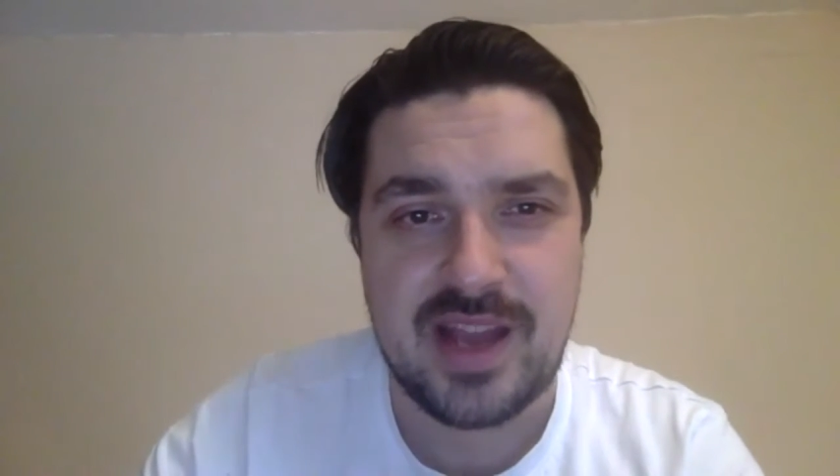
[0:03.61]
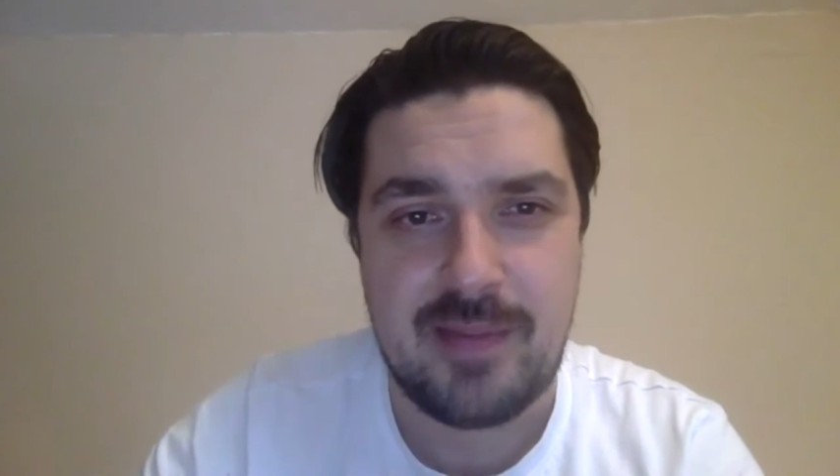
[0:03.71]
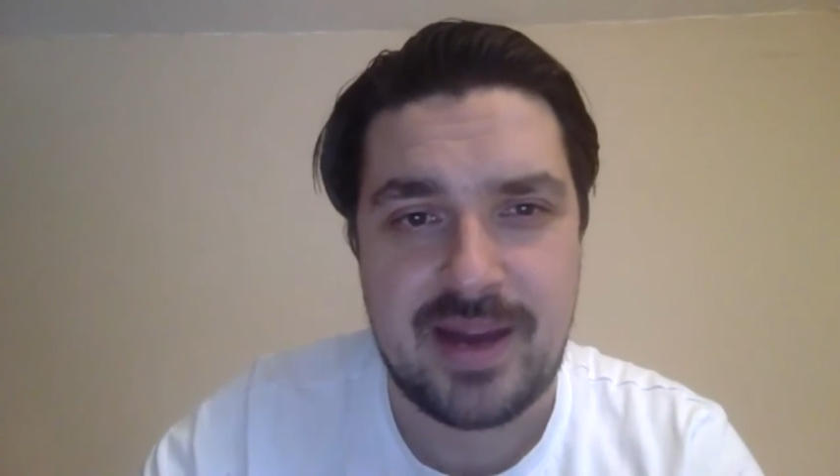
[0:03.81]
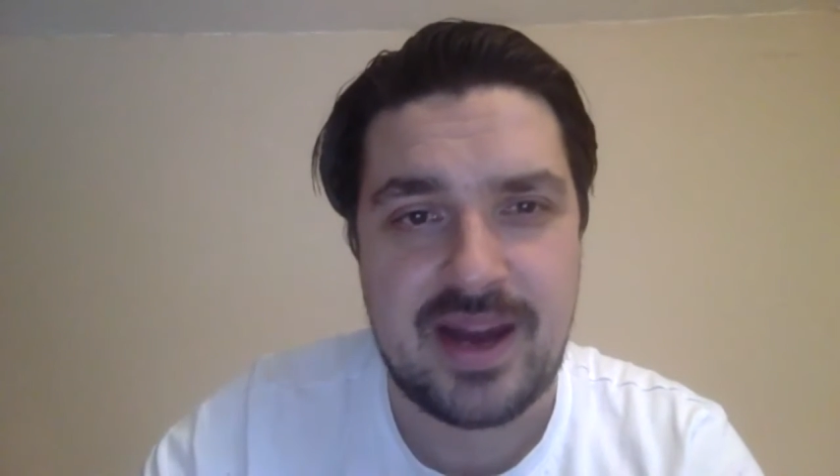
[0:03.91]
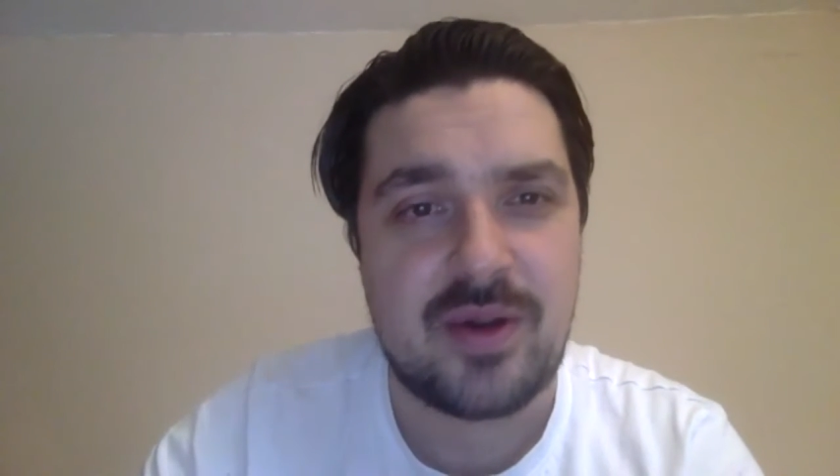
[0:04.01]

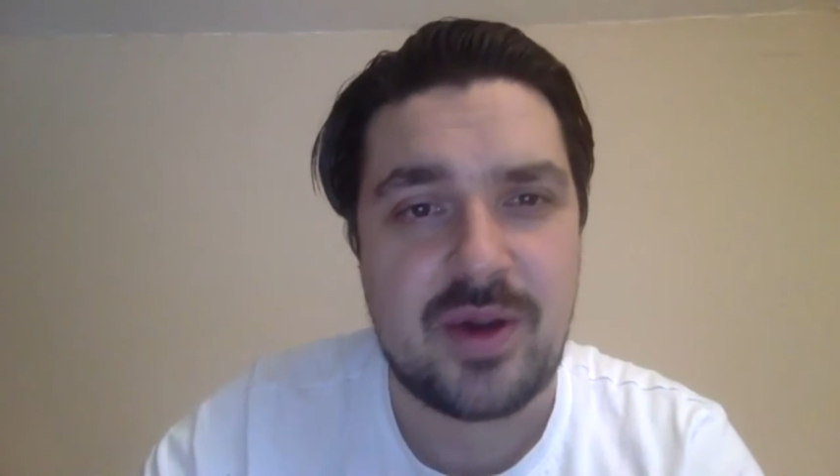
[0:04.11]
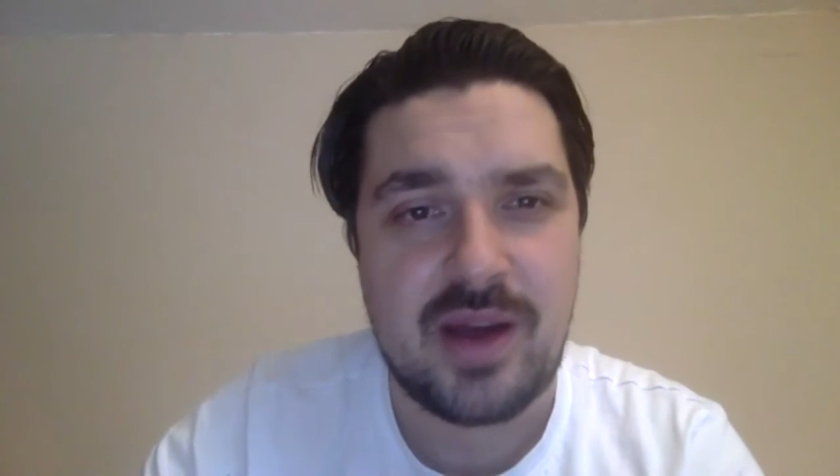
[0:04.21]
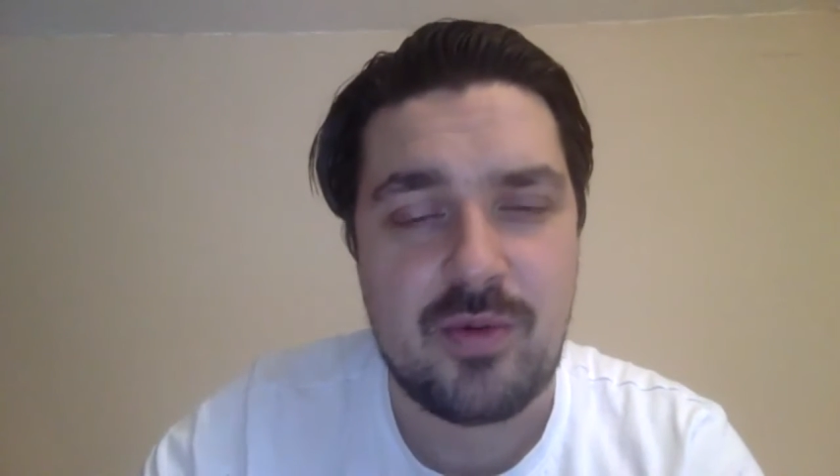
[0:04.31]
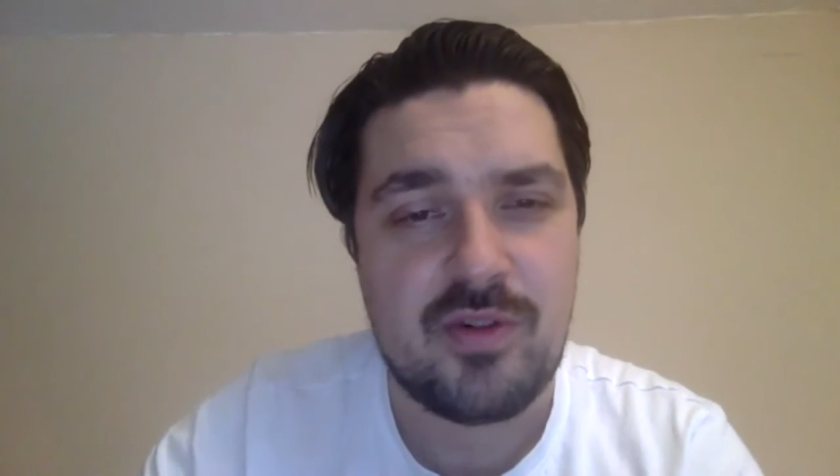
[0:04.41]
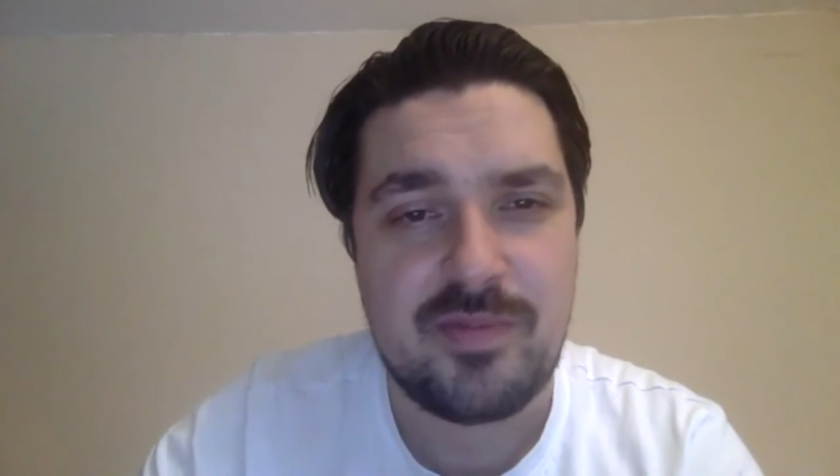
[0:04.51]
about
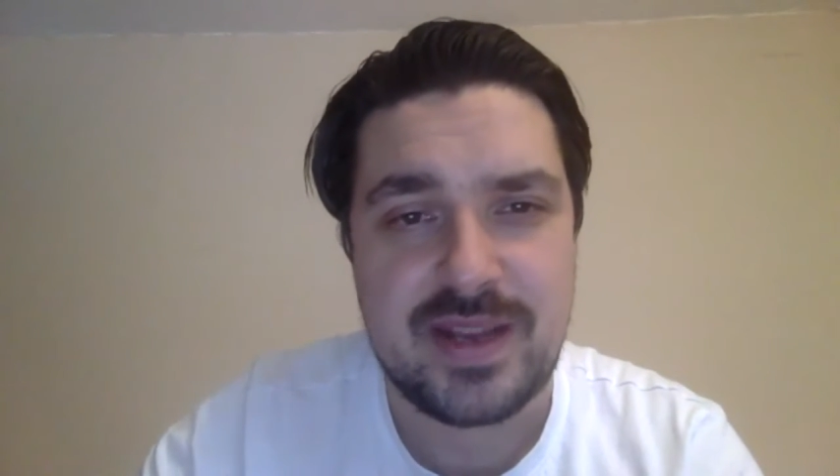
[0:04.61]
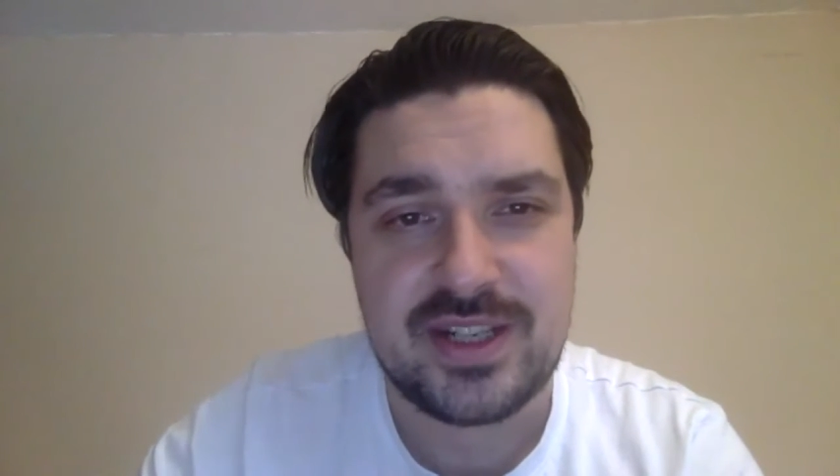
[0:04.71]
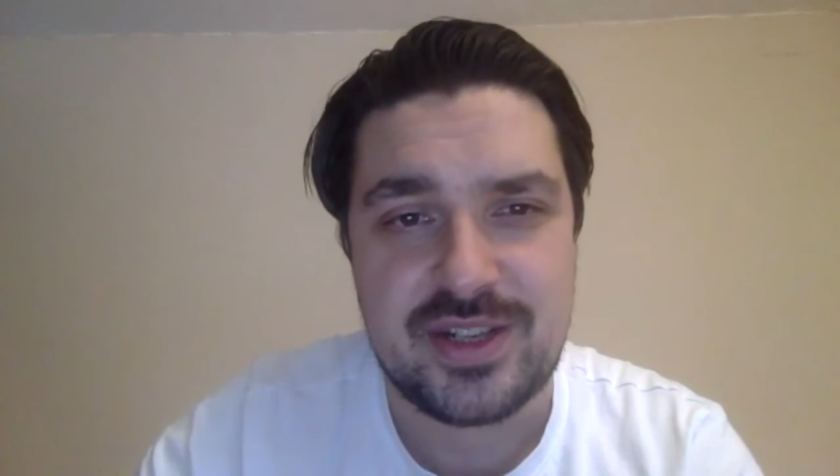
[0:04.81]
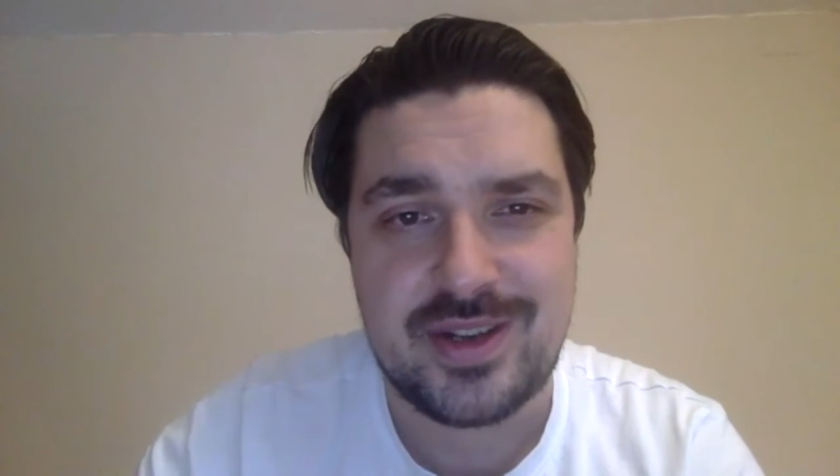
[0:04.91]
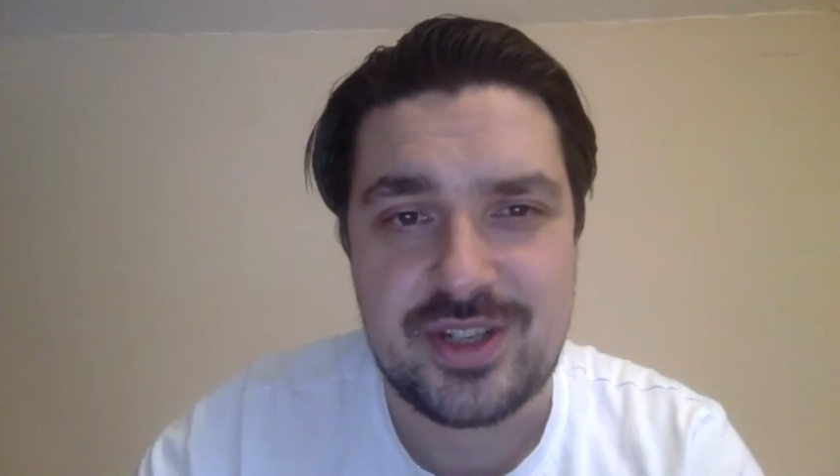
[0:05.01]
what we've
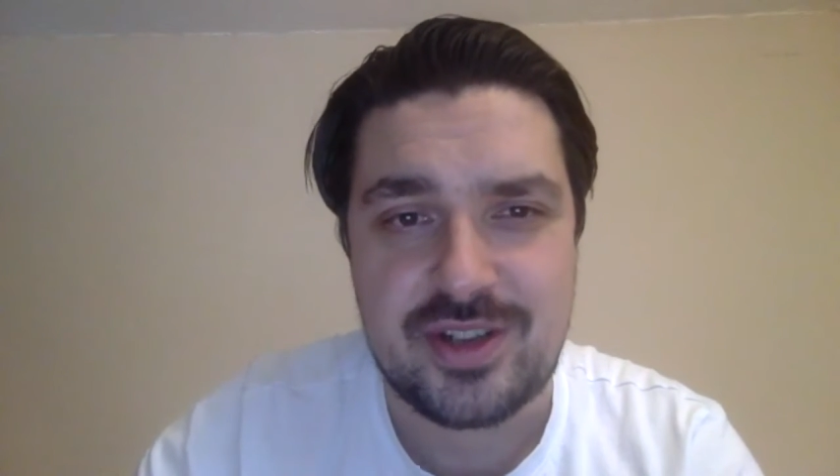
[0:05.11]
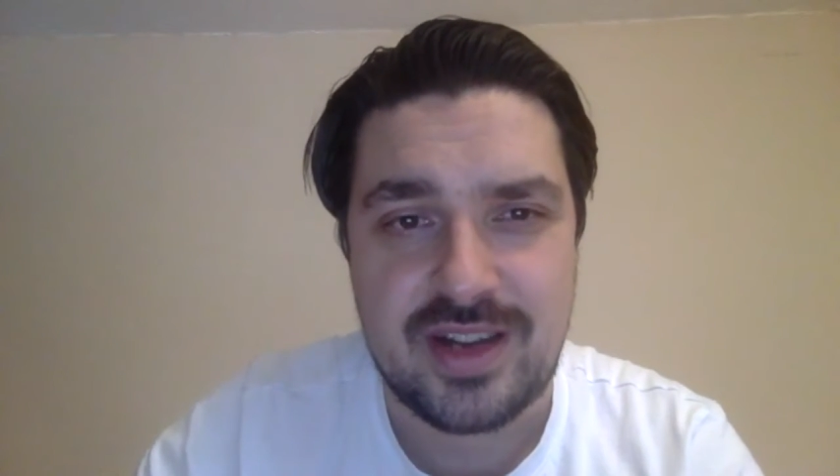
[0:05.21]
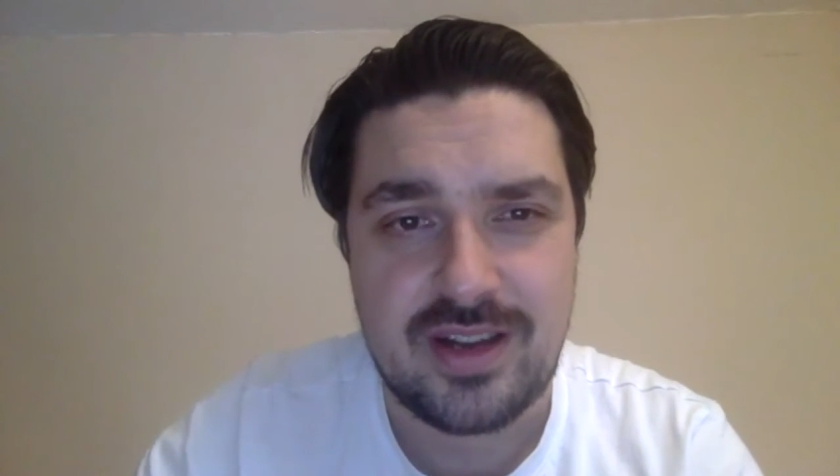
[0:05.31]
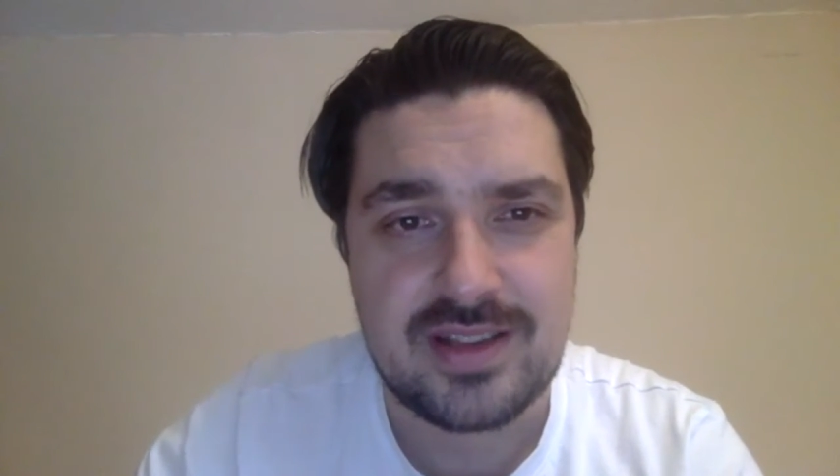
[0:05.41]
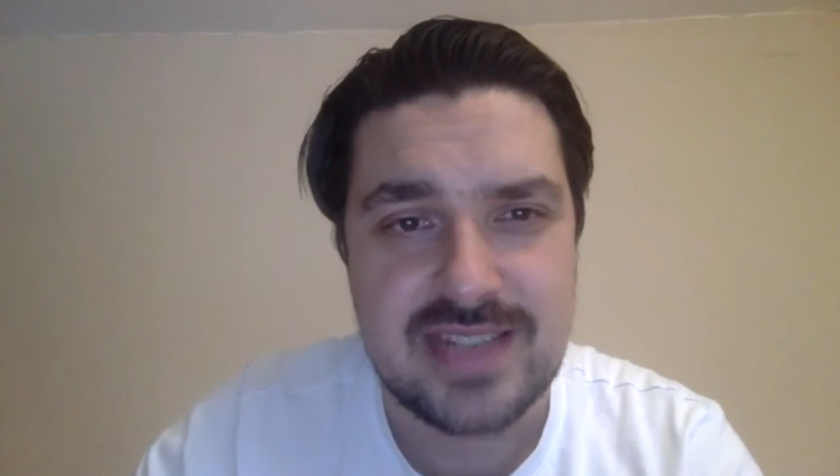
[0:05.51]
been doing
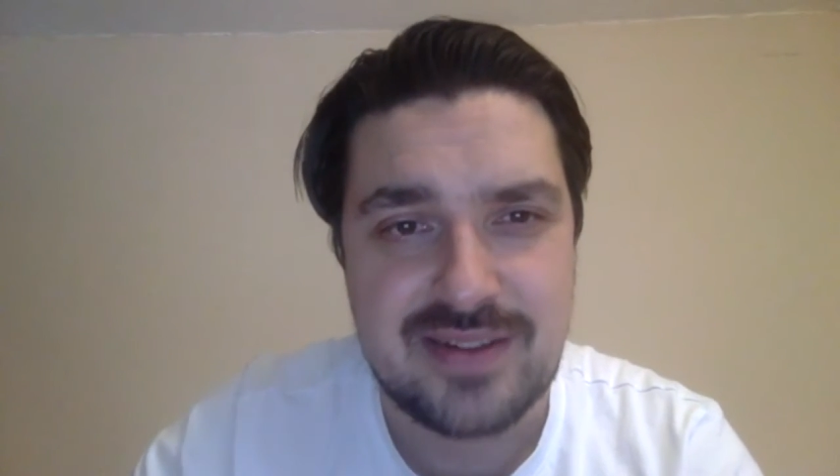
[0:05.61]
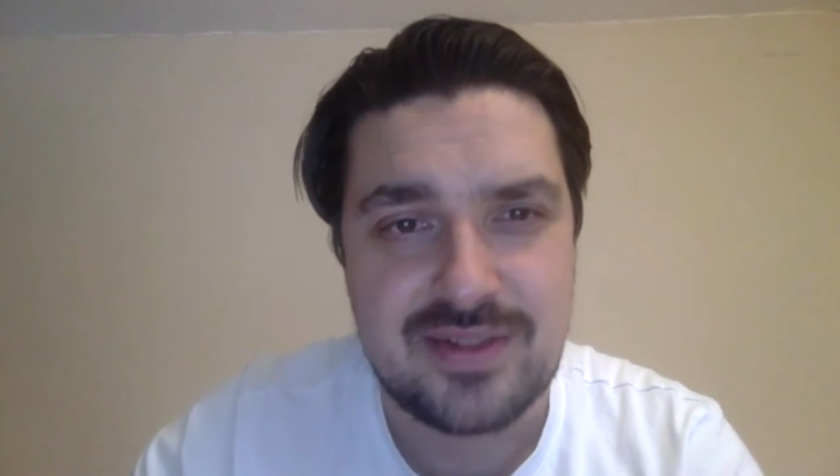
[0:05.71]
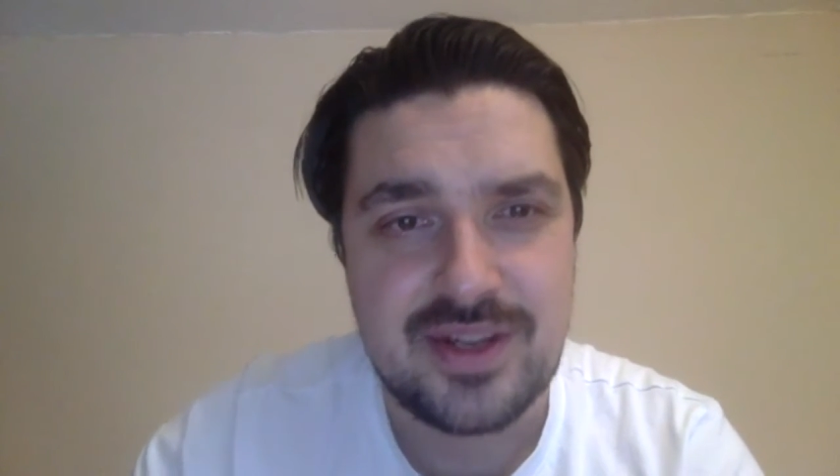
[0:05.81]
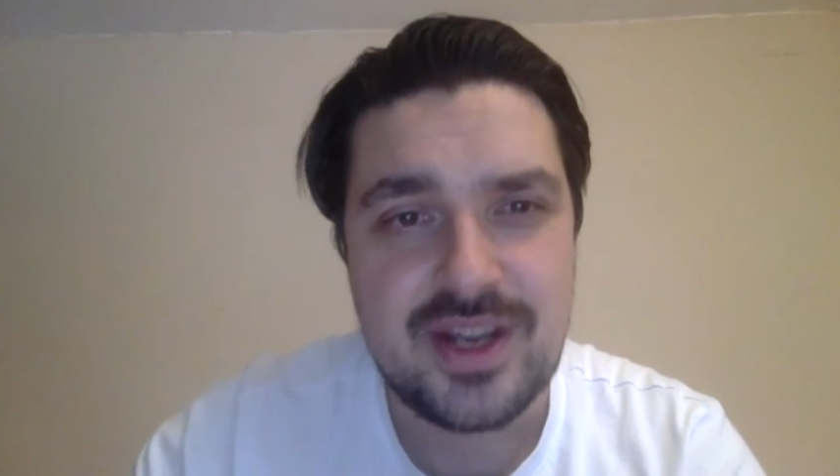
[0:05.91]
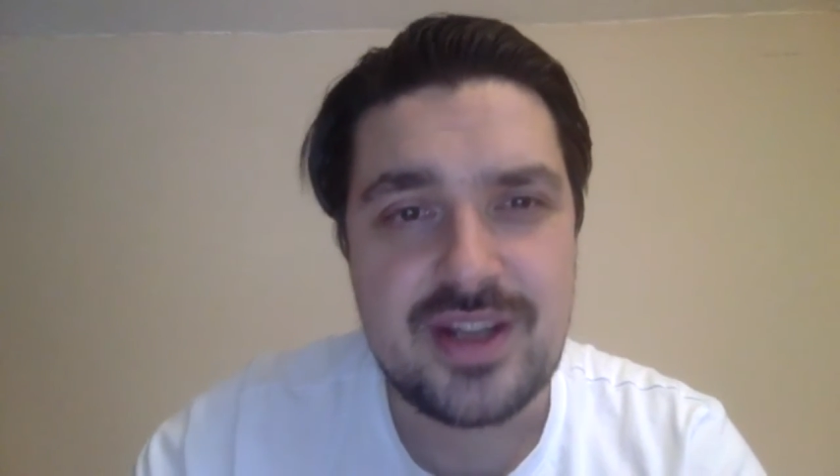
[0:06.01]
during lockdown